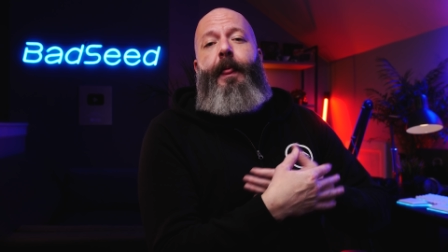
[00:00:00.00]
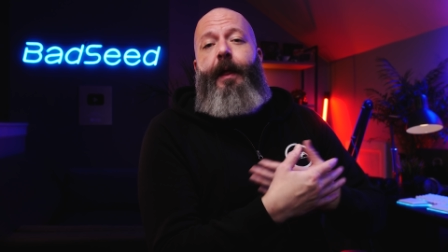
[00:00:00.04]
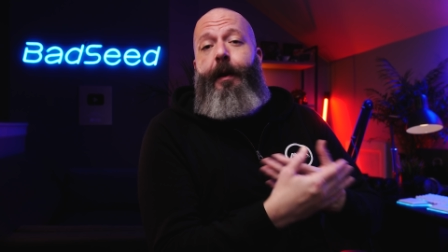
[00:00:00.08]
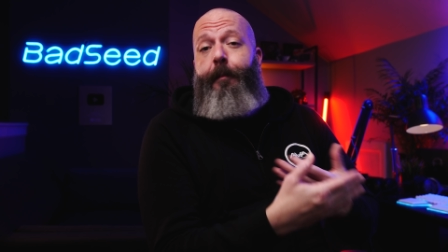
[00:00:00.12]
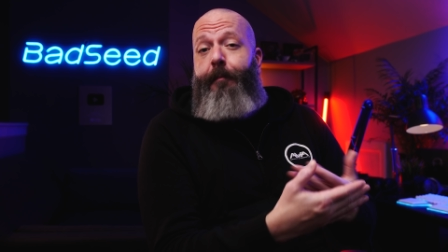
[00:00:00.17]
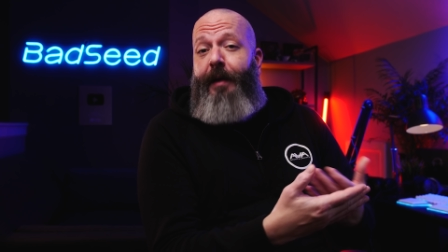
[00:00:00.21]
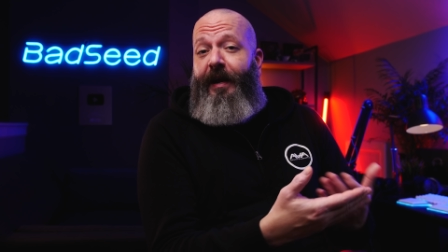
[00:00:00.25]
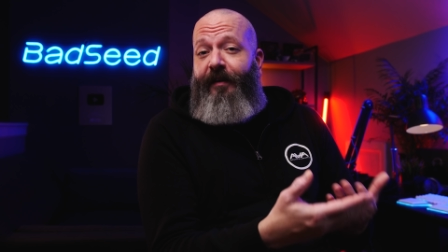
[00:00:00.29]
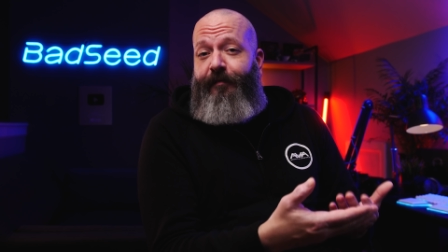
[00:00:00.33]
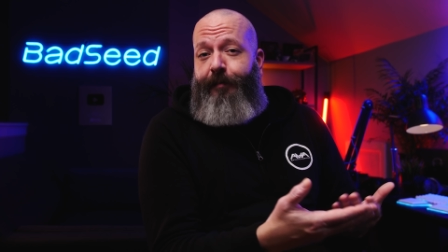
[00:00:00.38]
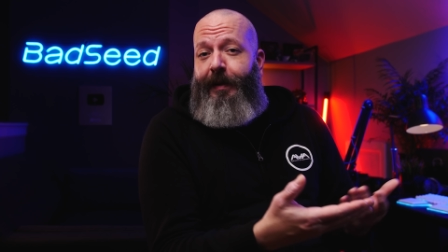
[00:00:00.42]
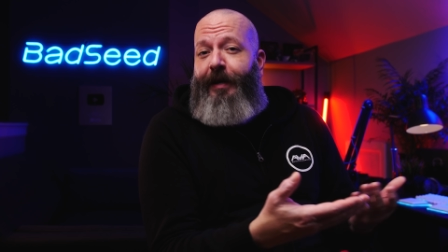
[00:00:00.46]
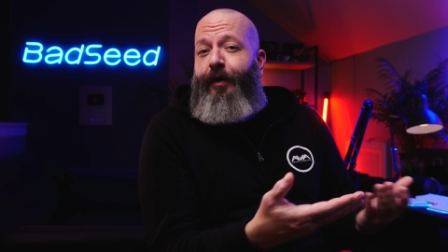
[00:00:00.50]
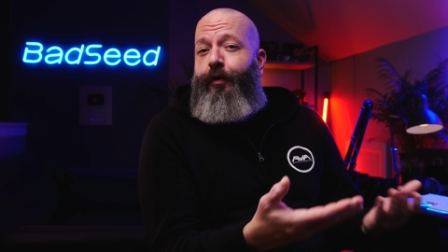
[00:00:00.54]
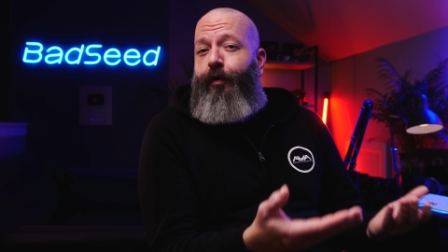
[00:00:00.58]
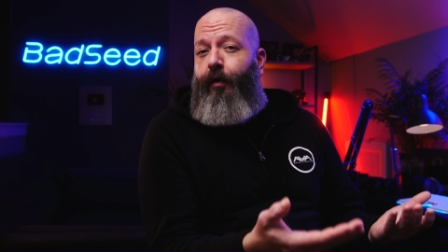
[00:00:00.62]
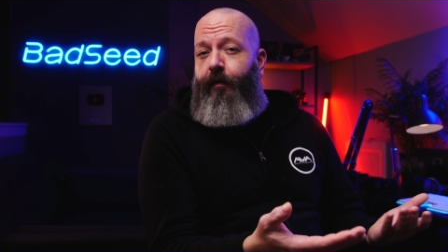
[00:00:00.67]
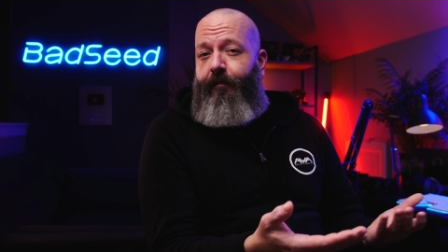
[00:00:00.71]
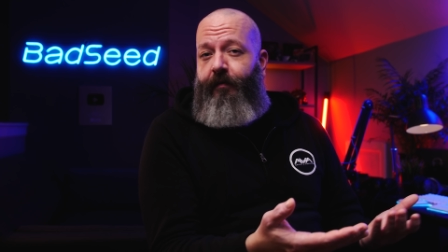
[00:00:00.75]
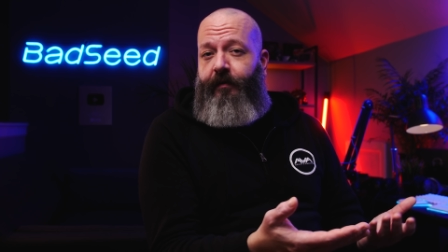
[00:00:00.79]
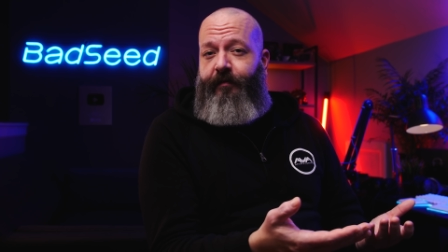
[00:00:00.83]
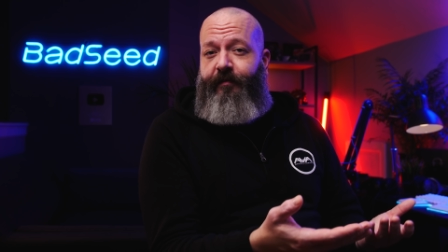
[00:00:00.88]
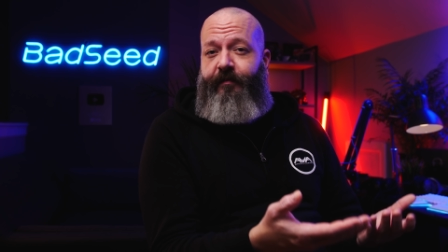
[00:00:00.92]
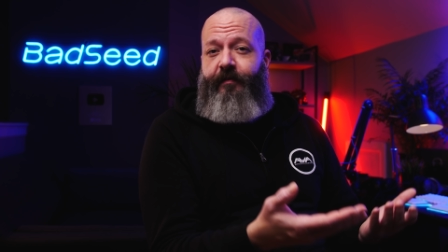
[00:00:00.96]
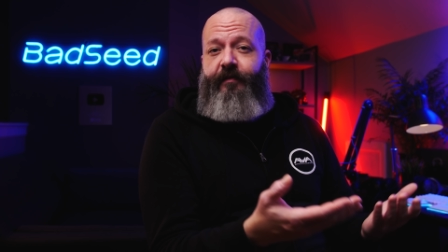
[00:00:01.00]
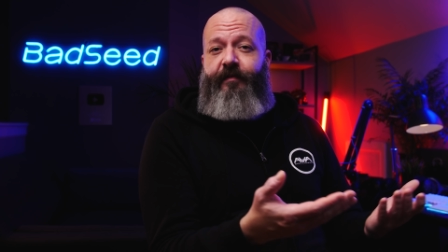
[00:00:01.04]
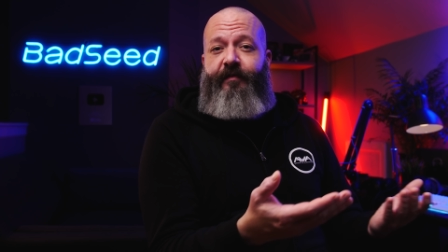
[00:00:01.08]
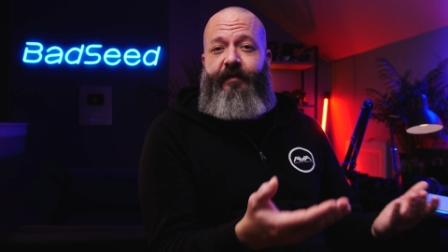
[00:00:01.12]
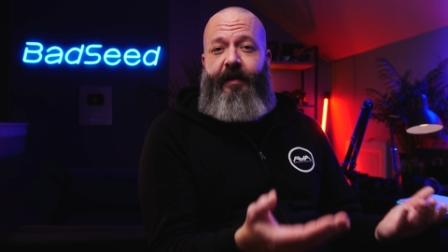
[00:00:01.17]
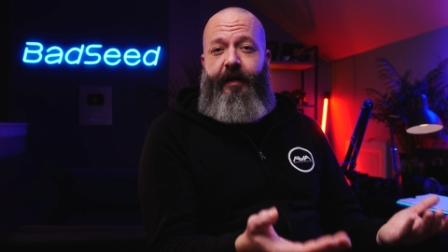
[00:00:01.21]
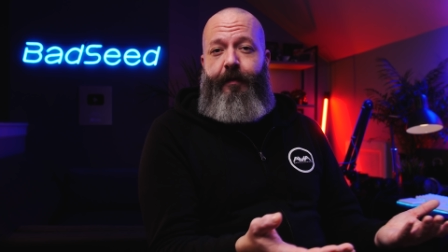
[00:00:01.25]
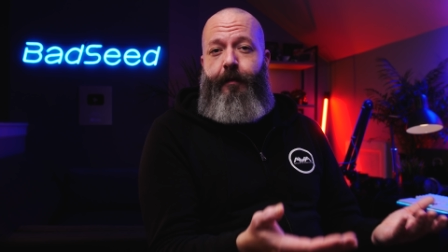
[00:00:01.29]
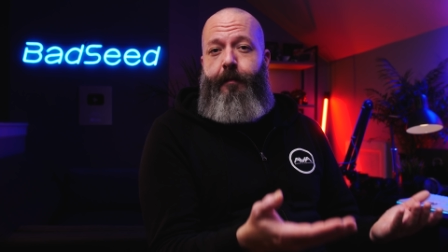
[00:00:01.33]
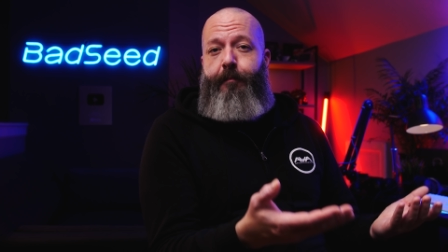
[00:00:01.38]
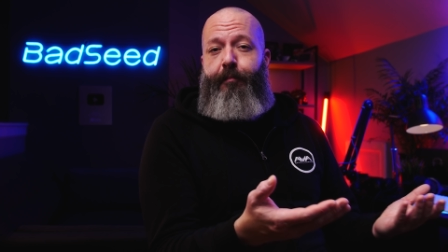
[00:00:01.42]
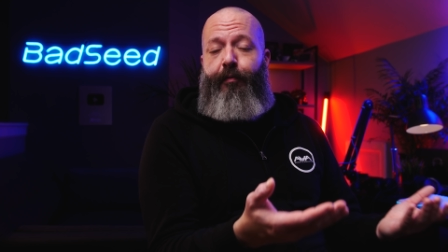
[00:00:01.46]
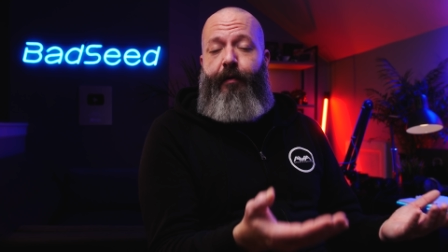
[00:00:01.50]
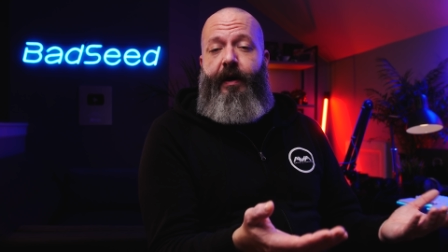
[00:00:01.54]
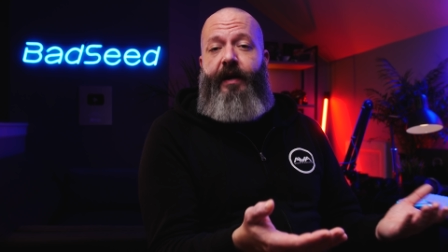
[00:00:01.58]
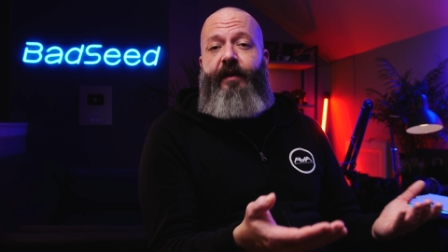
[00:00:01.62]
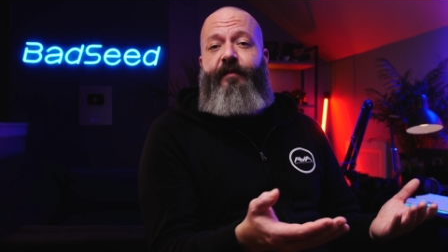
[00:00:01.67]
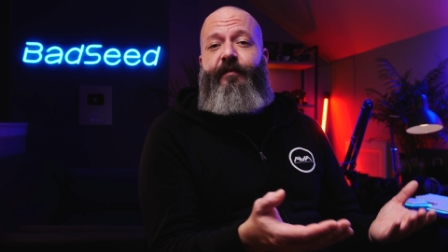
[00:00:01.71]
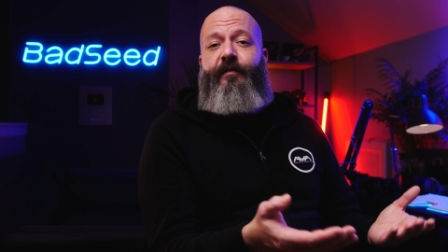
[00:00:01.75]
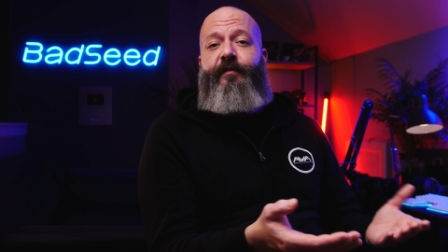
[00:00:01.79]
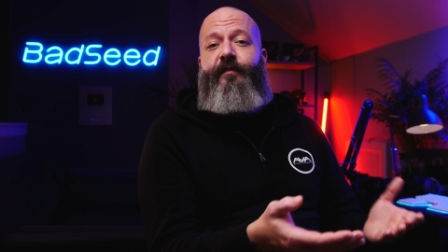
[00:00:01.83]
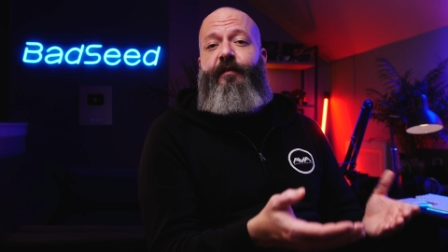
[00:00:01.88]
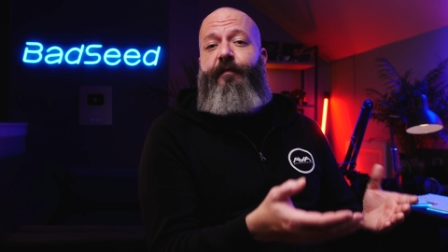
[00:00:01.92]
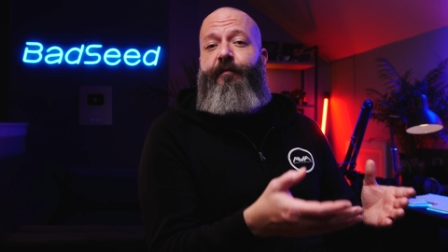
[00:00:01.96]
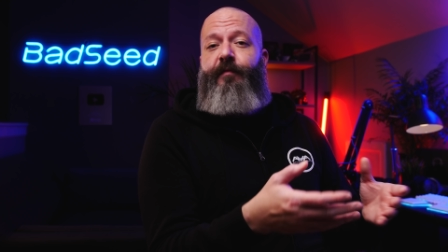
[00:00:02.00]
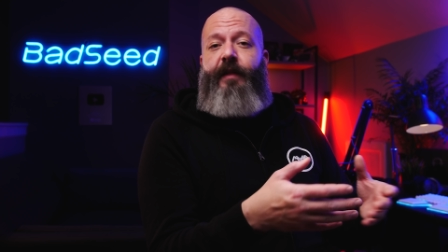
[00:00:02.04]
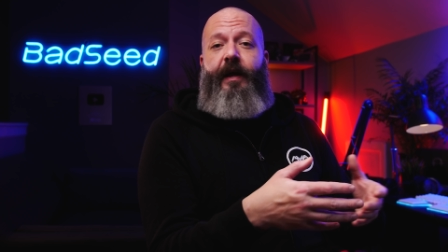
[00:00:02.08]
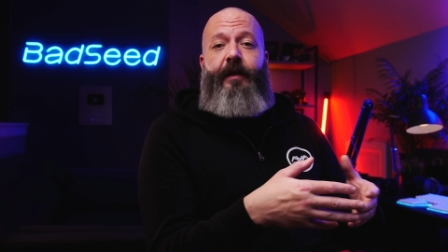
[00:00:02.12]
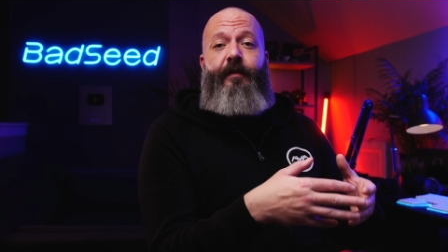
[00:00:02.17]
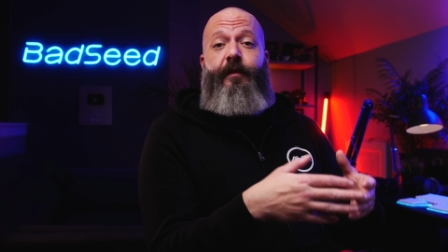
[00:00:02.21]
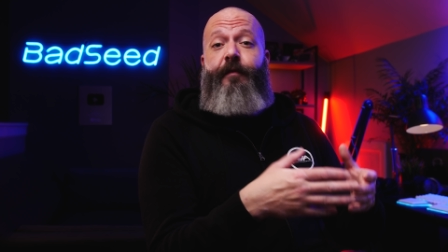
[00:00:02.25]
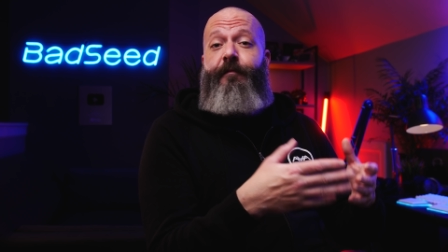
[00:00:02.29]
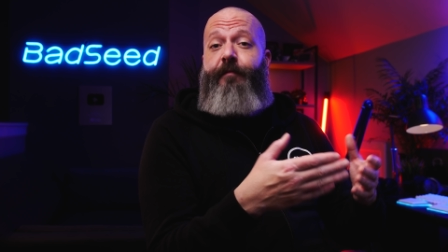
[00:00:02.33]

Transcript: it makes me nervous to sing the praises of like